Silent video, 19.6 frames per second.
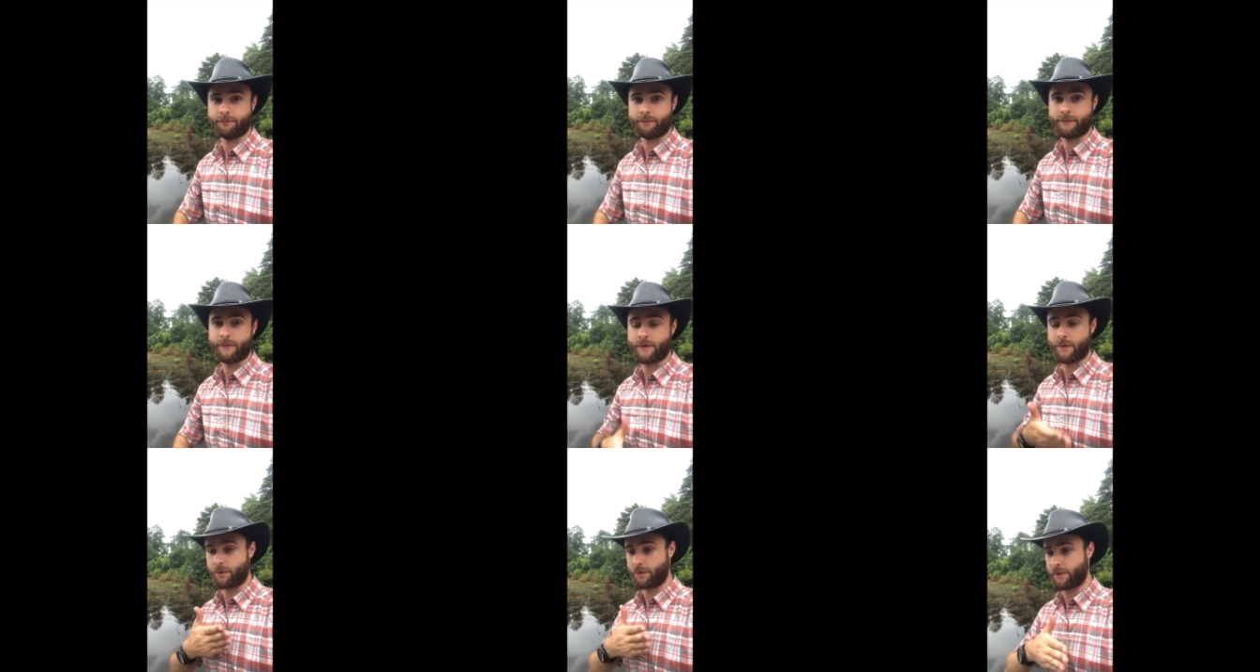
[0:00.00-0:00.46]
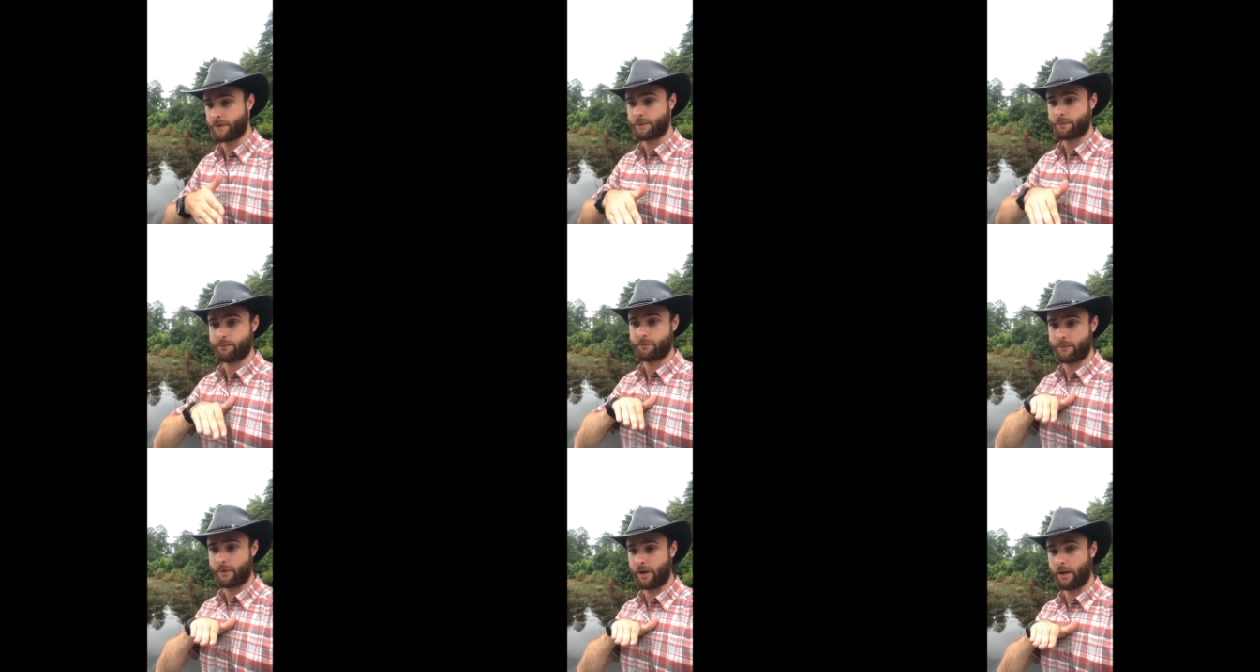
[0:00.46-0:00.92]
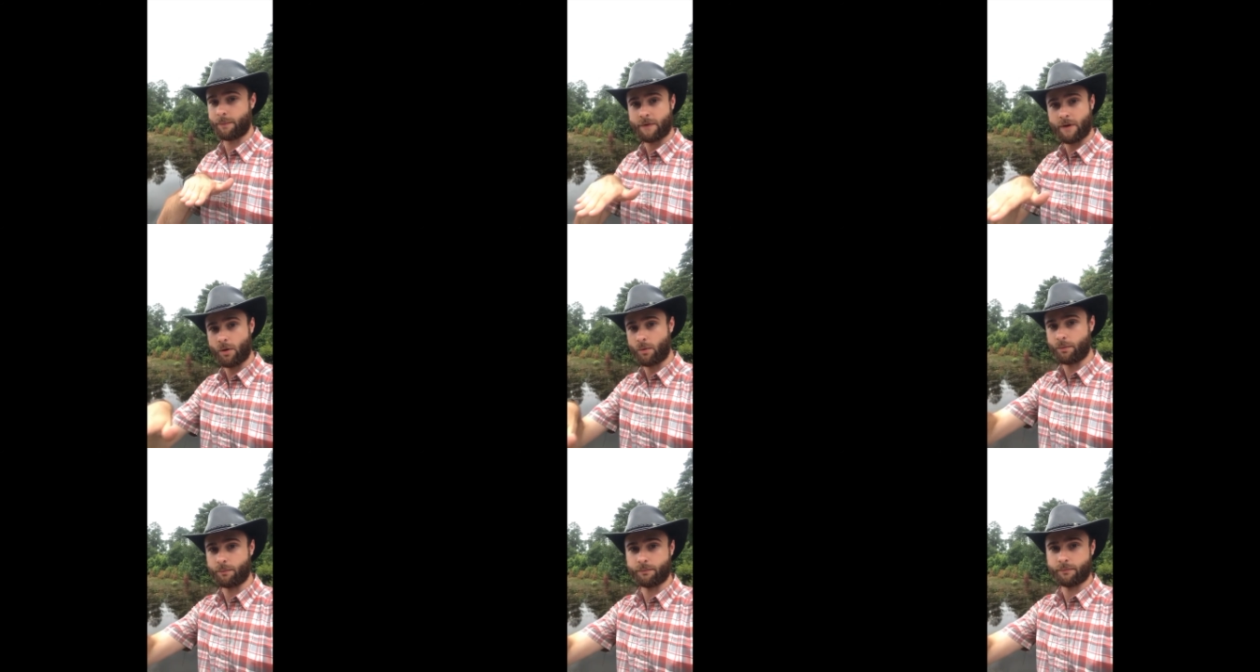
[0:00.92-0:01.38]
So it just keeps
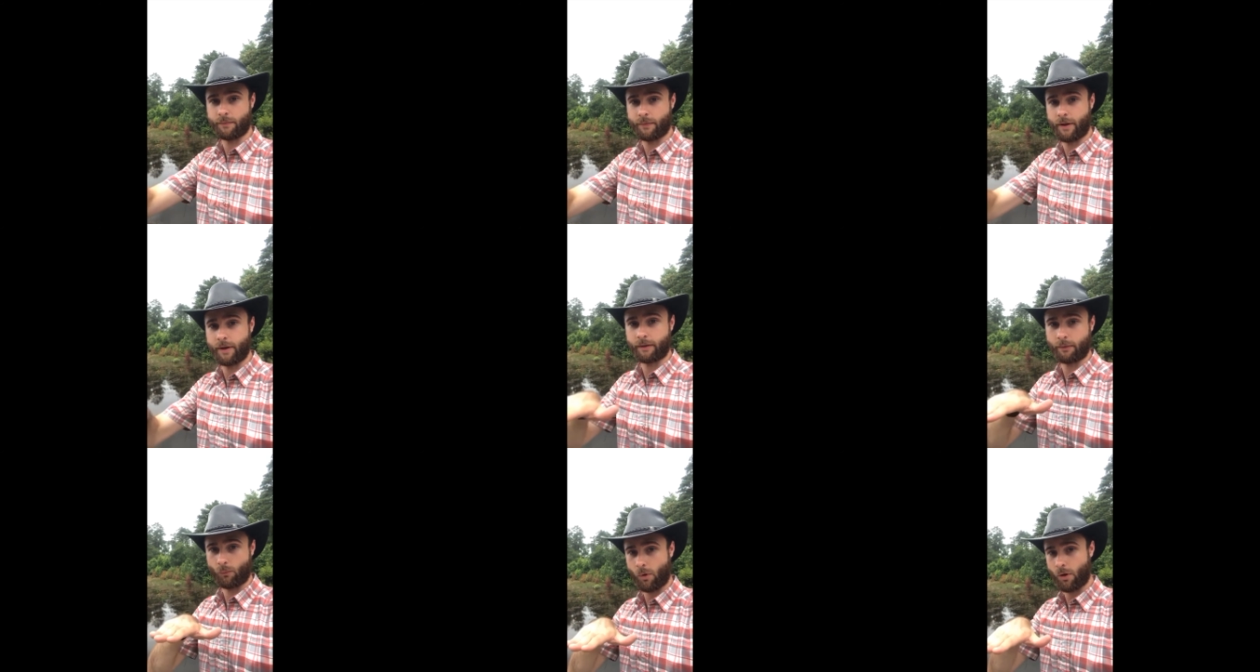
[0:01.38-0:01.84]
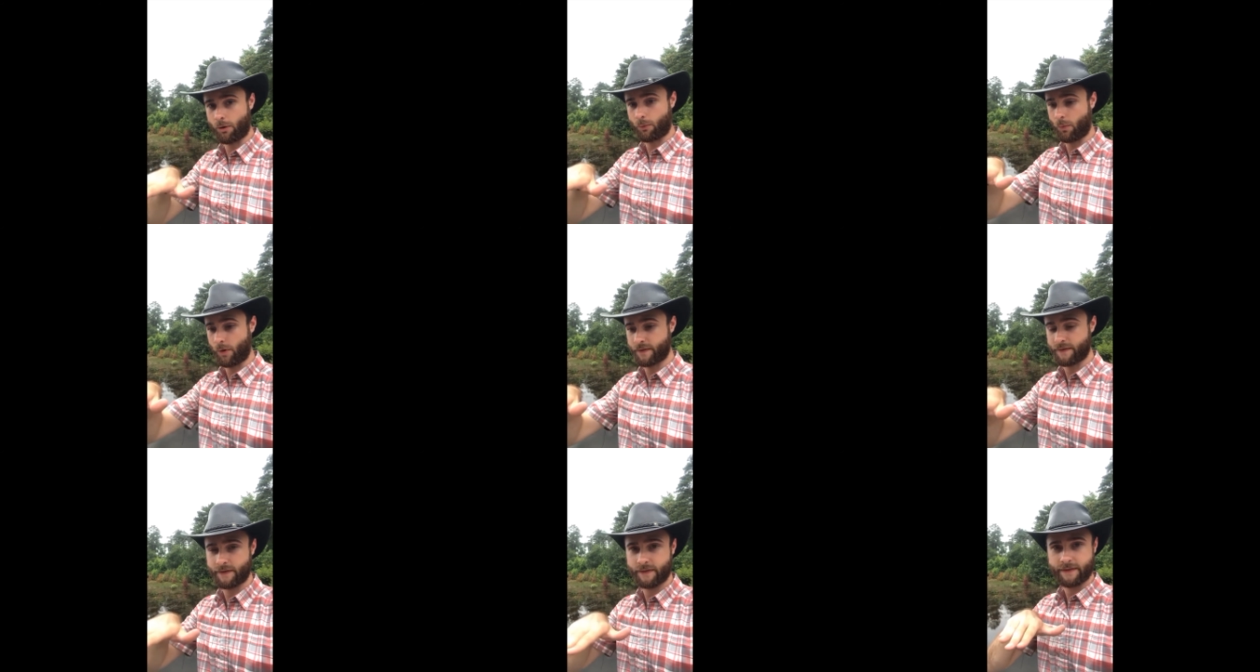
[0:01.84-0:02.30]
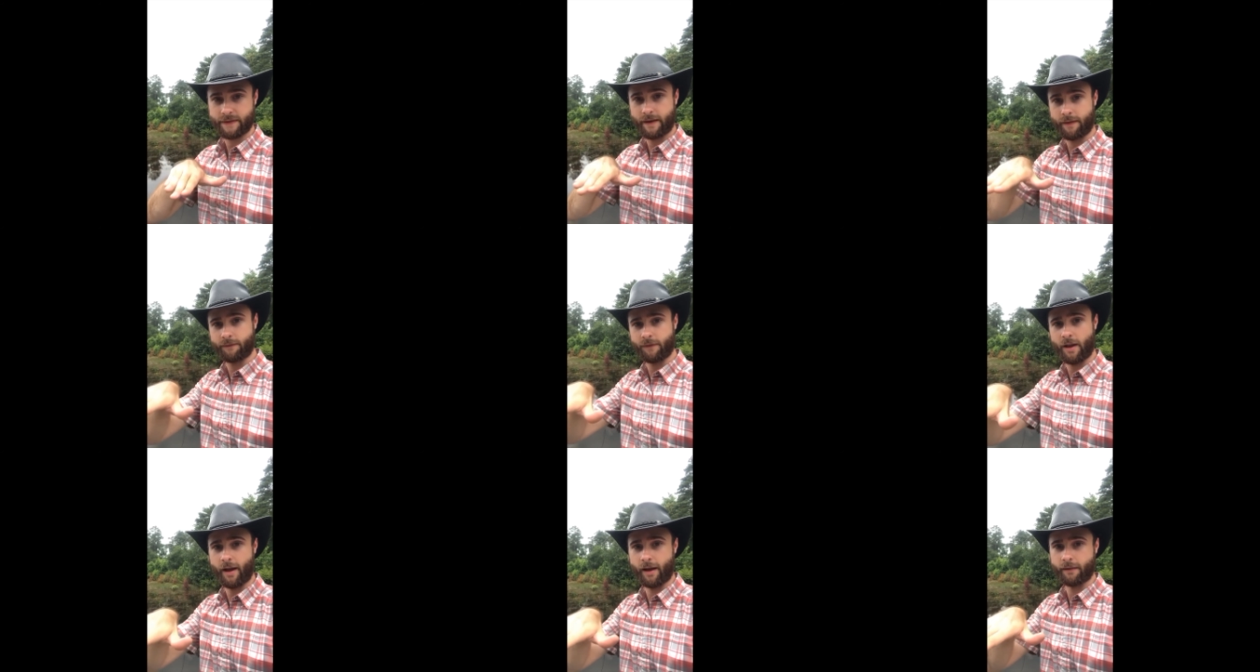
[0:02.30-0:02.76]
going. Like, water wants to stay
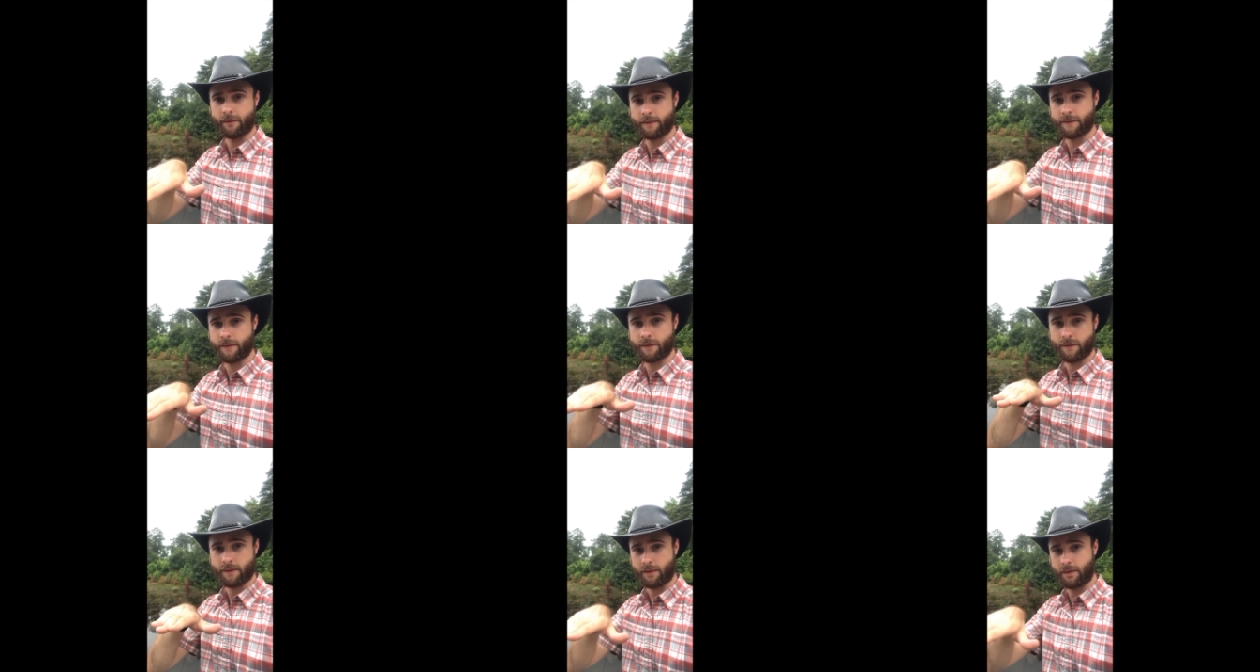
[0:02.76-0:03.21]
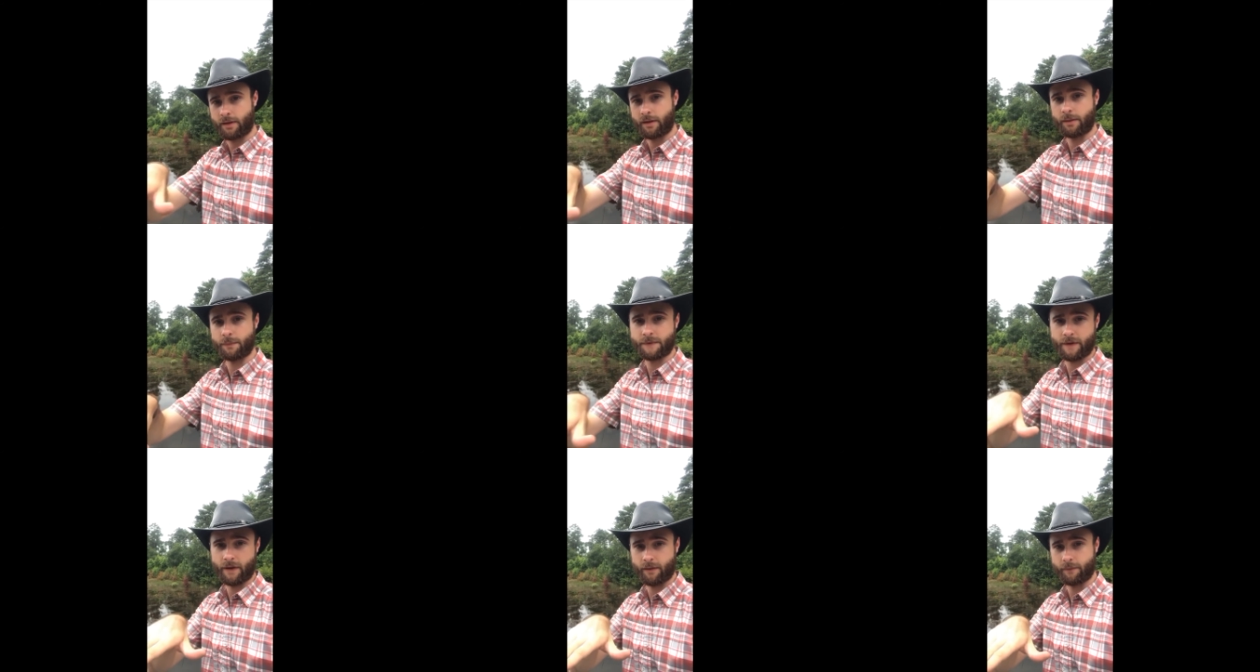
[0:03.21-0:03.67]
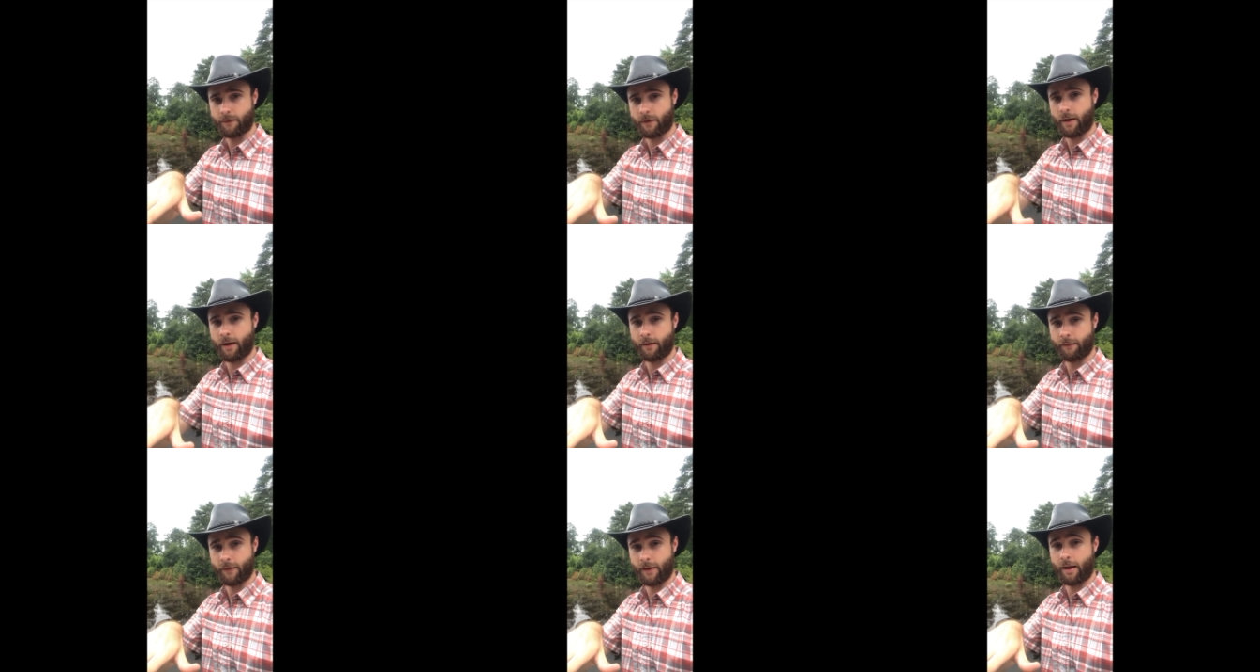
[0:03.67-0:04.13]
flat, so it's going to keep staying
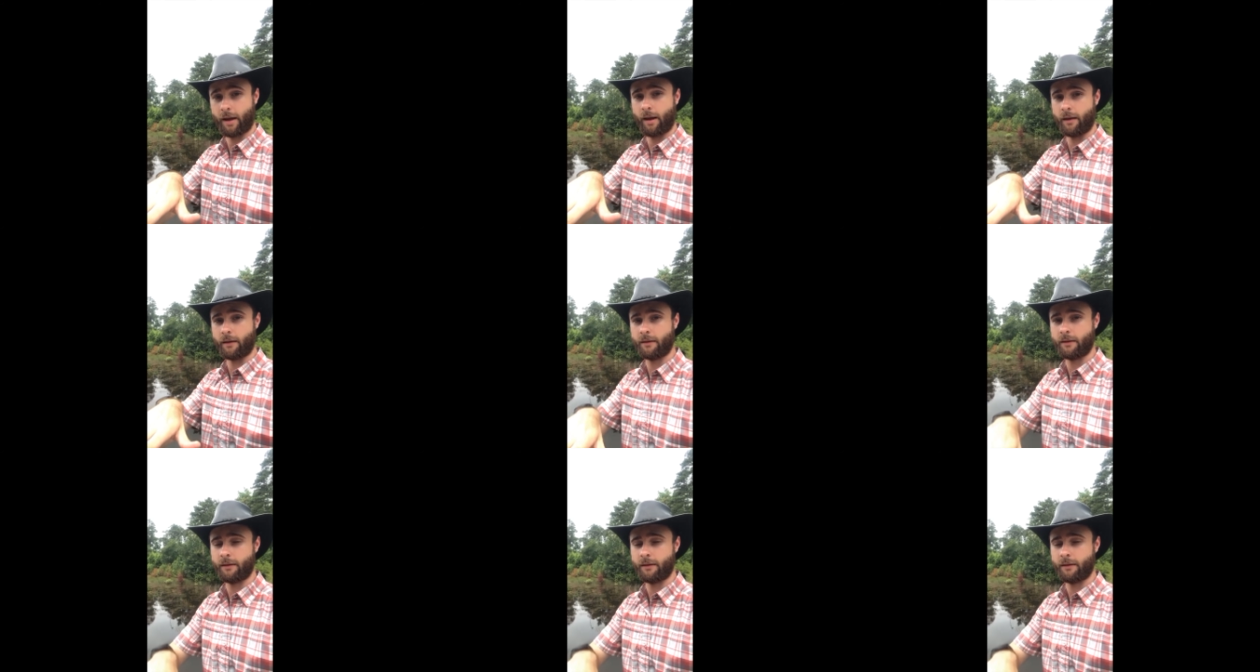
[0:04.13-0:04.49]
flat if it can.